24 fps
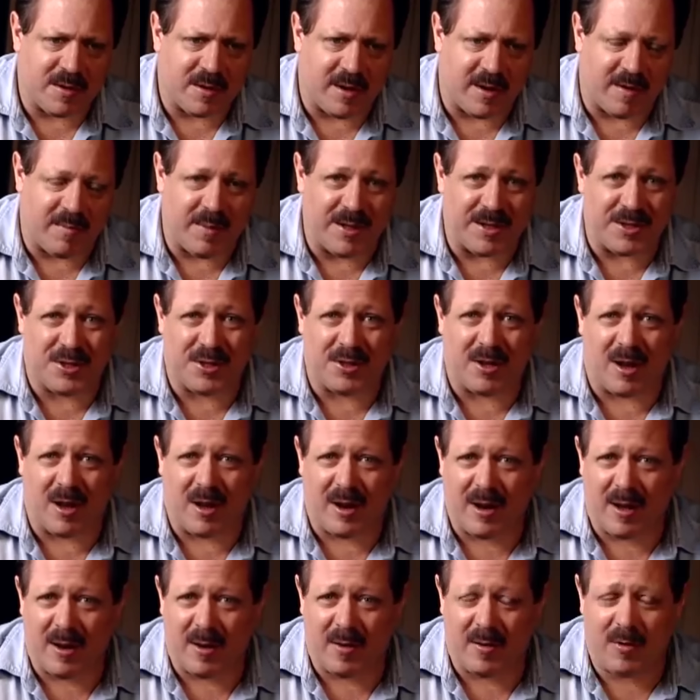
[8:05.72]
I've been
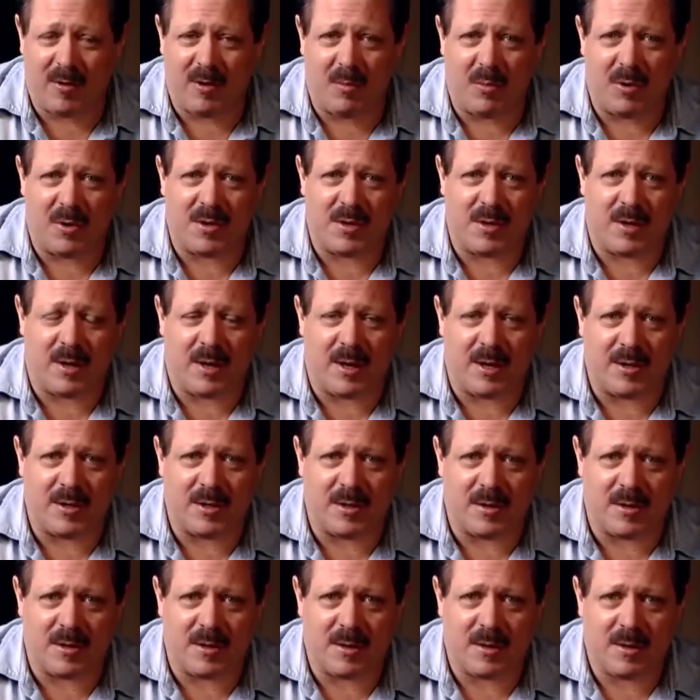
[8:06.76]
shot at on numerous
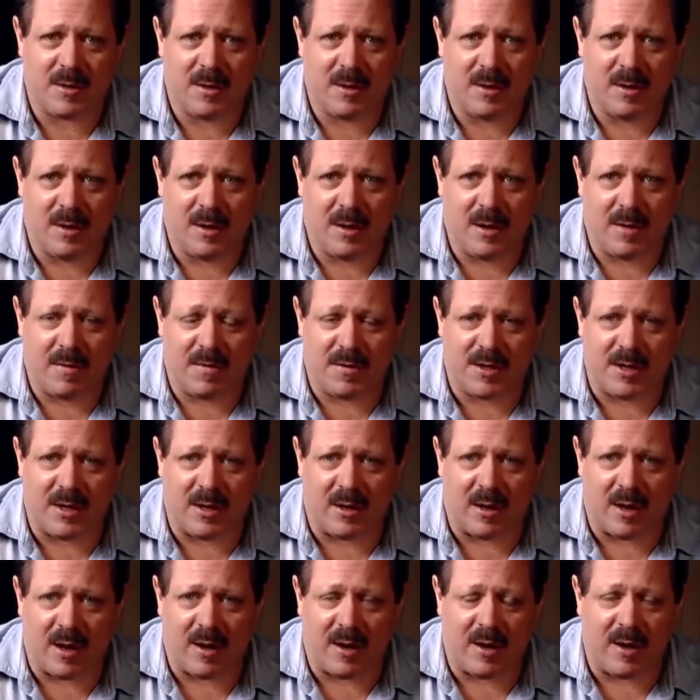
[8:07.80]
occasions. I've seen
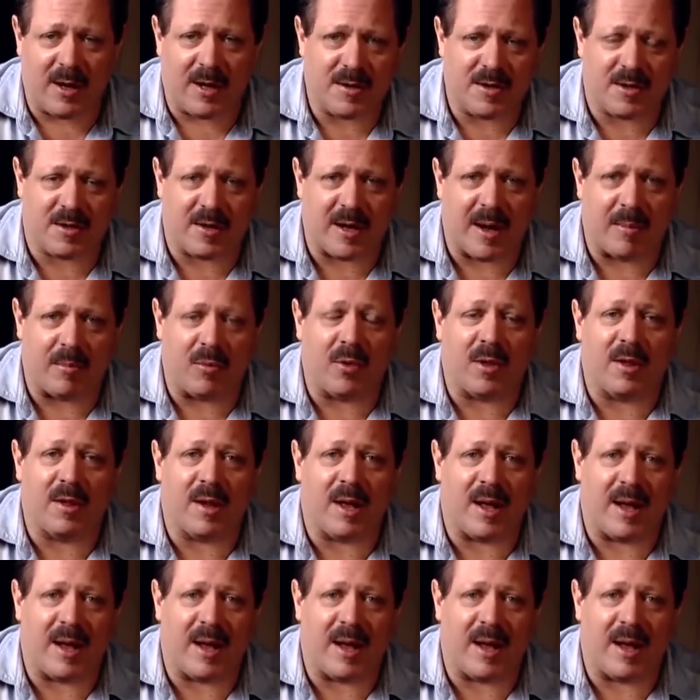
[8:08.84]
a lot of guys stabbed with